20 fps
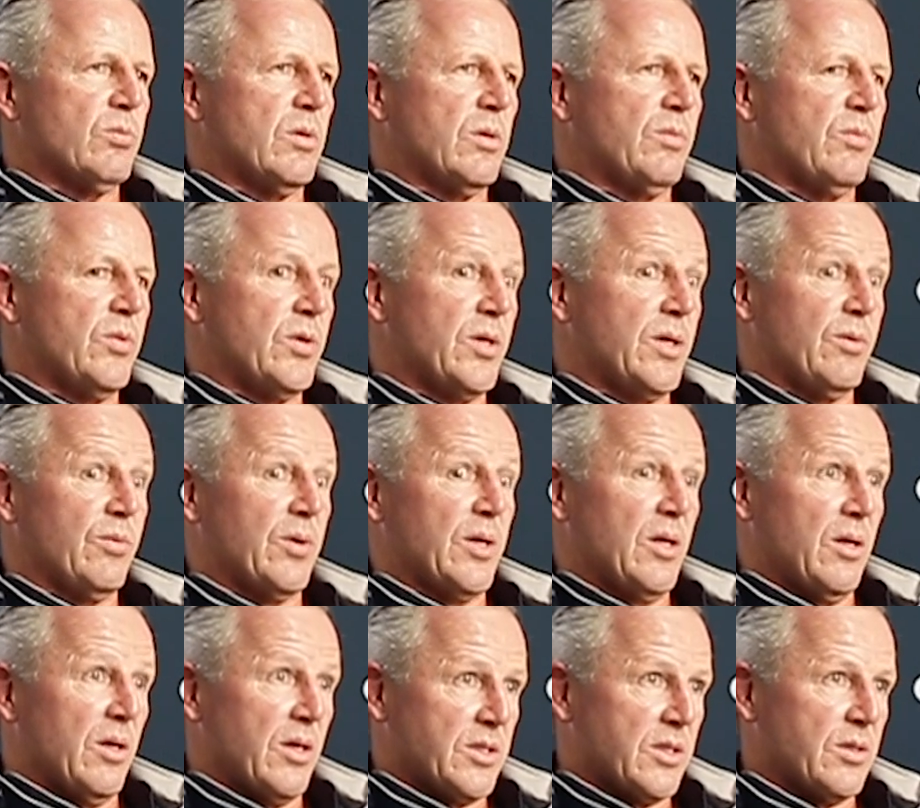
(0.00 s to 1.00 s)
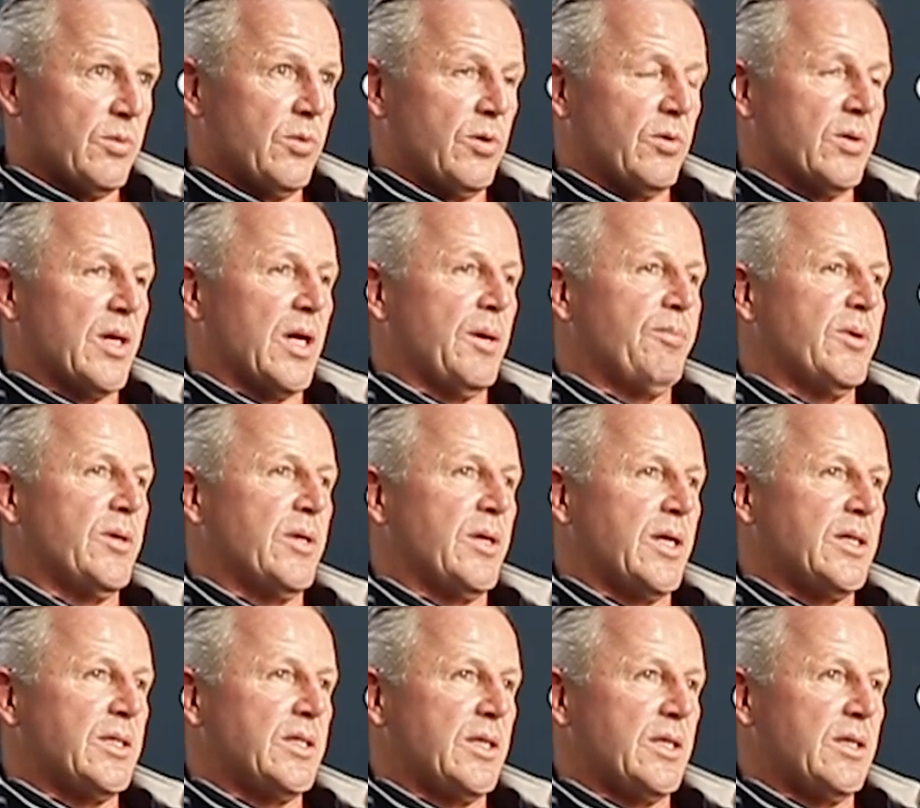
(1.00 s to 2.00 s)
when we lost the World Cup in
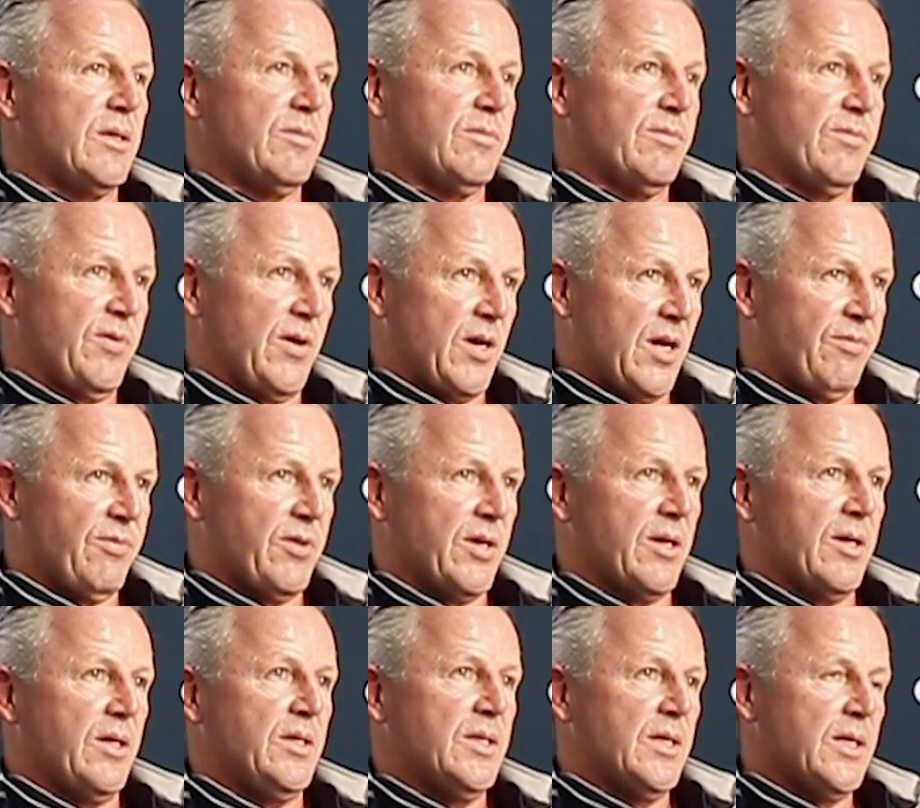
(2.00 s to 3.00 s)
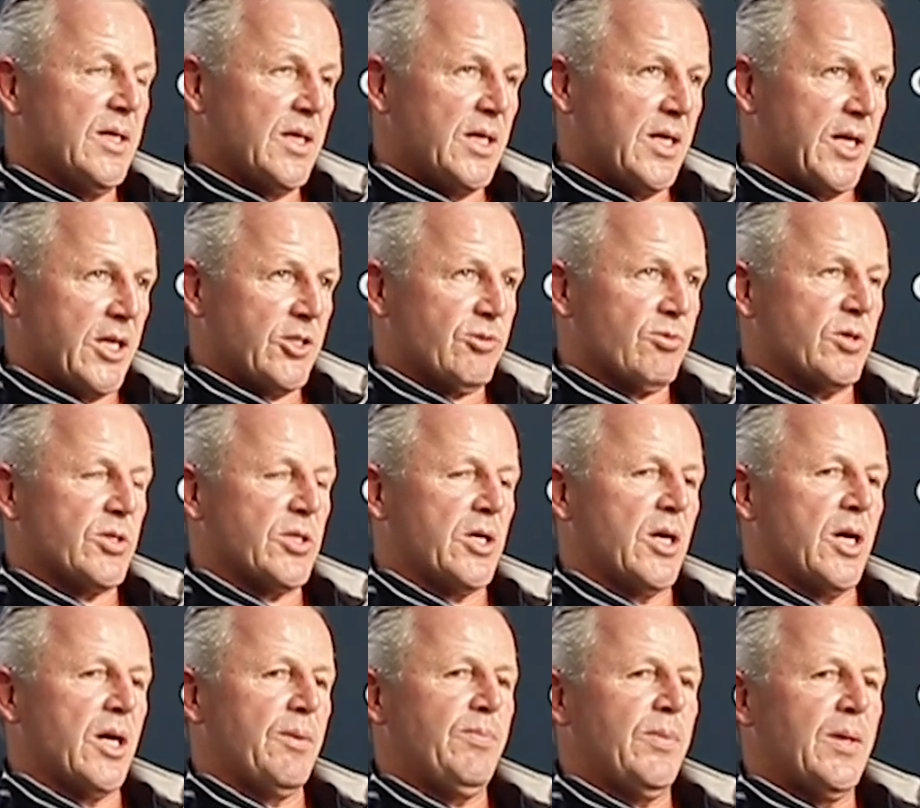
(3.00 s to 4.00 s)
95 there, in extra
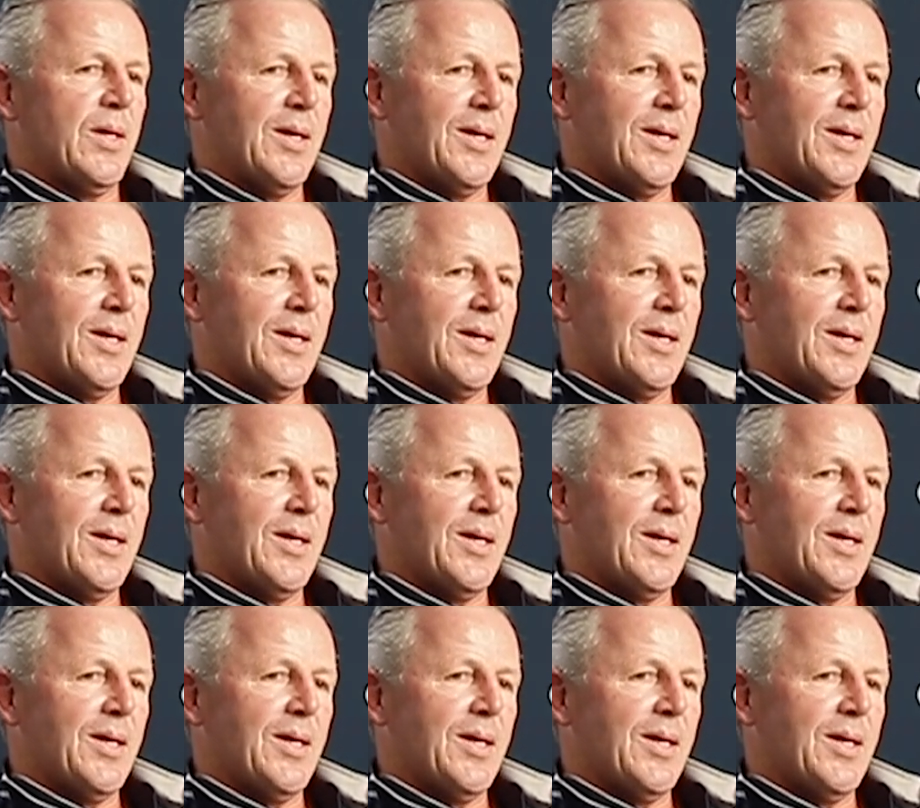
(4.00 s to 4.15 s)
time,